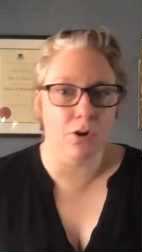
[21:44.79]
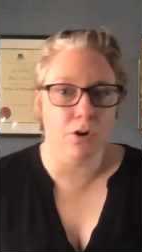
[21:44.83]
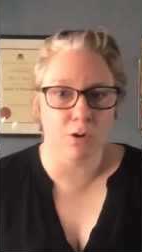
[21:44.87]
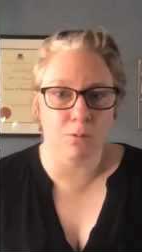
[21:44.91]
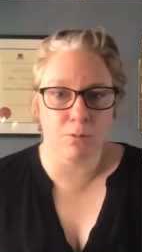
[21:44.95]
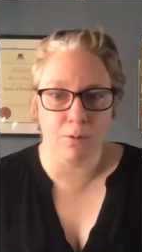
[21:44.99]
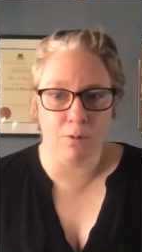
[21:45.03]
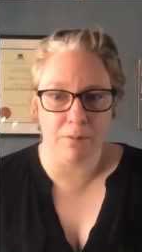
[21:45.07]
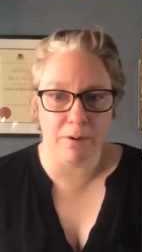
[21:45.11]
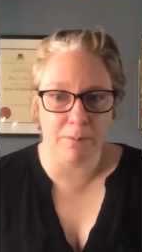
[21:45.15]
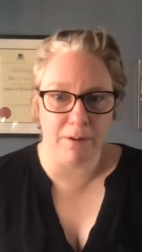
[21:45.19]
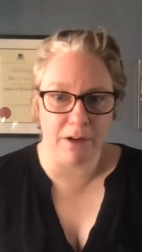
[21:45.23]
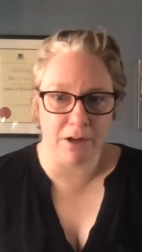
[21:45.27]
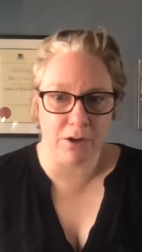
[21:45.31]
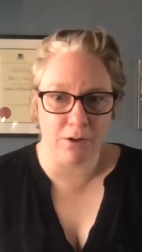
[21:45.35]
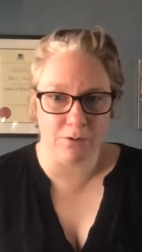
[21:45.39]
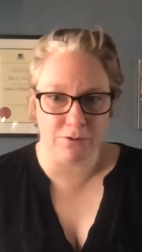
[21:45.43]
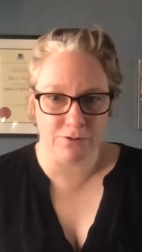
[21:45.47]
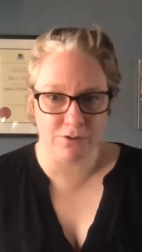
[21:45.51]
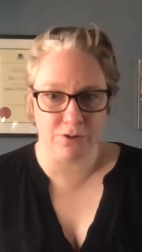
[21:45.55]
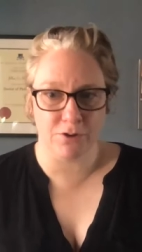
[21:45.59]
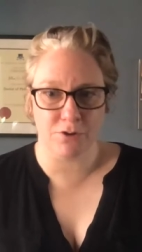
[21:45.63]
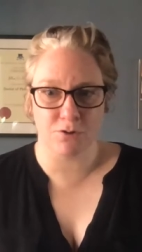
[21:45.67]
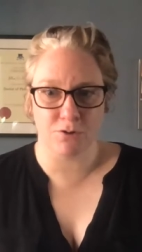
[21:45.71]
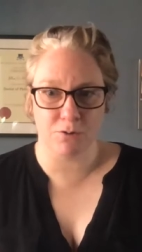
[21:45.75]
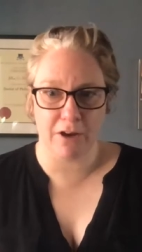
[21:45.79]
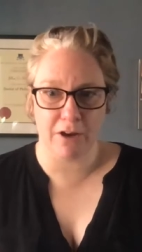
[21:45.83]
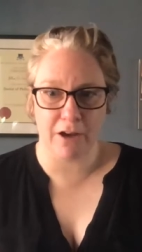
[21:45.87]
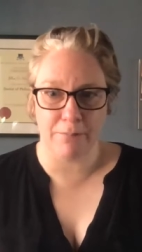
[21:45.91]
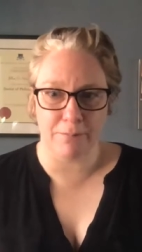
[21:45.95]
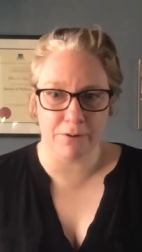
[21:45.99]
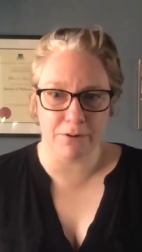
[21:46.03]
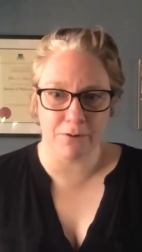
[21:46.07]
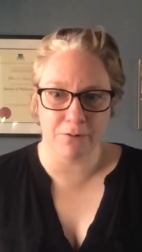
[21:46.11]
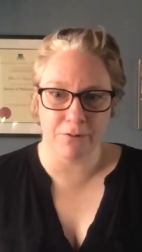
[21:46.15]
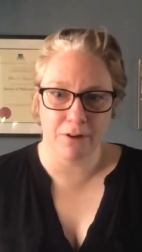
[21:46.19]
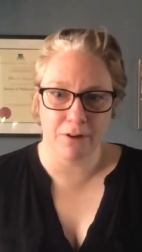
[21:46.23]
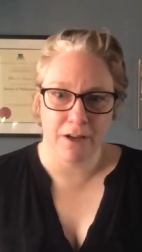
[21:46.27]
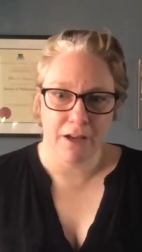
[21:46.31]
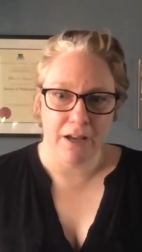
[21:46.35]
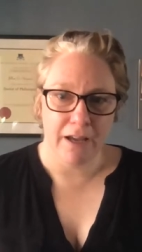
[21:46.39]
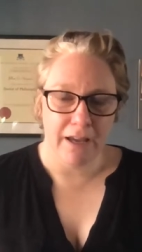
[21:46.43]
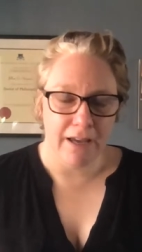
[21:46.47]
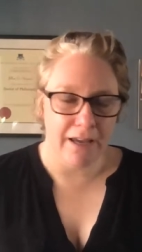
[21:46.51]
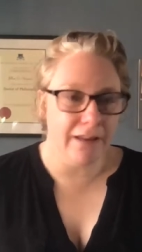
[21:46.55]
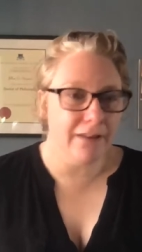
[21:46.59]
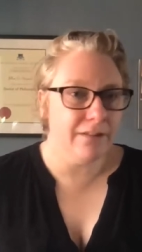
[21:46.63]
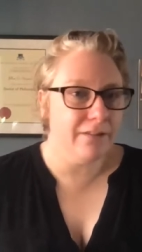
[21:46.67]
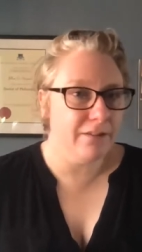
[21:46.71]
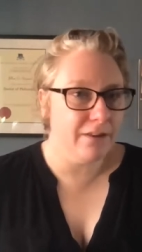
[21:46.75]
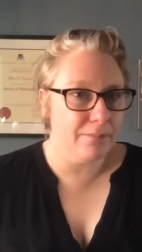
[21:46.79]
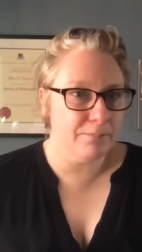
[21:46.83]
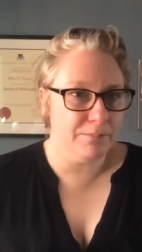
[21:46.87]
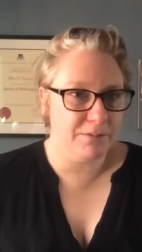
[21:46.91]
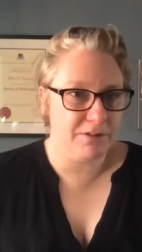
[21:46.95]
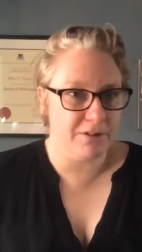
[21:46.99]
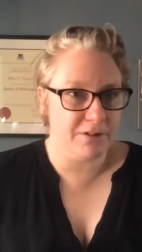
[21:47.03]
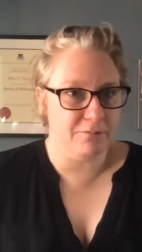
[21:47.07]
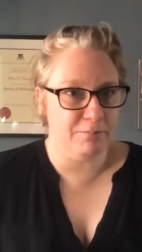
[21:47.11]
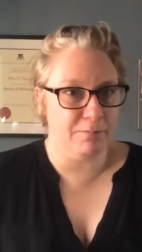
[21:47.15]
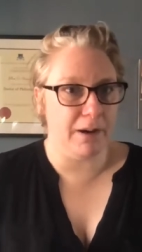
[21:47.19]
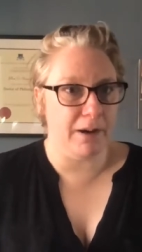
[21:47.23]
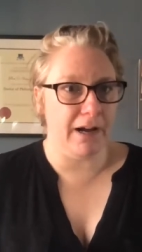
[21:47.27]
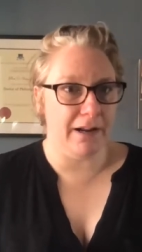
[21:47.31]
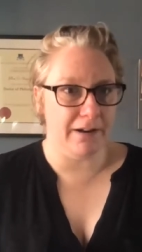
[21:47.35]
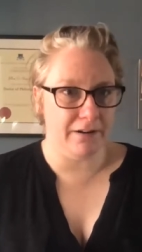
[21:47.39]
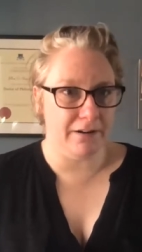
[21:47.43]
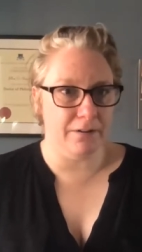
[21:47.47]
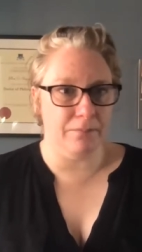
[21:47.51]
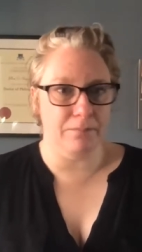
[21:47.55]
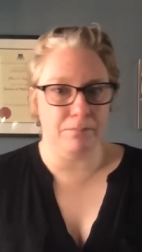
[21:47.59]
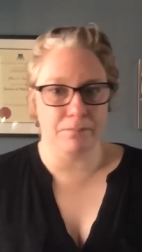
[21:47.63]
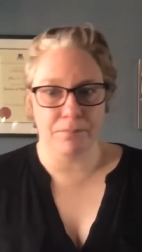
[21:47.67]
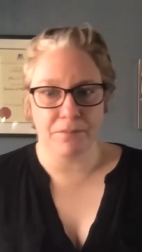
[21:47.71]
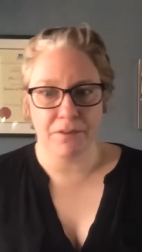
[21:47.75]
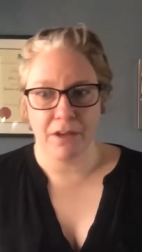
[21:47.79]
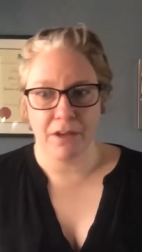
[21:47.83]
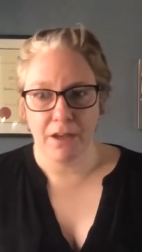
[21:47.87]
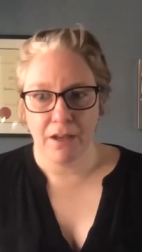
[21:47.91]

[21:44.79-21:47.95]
or what we might call social capital in the sort of Putnam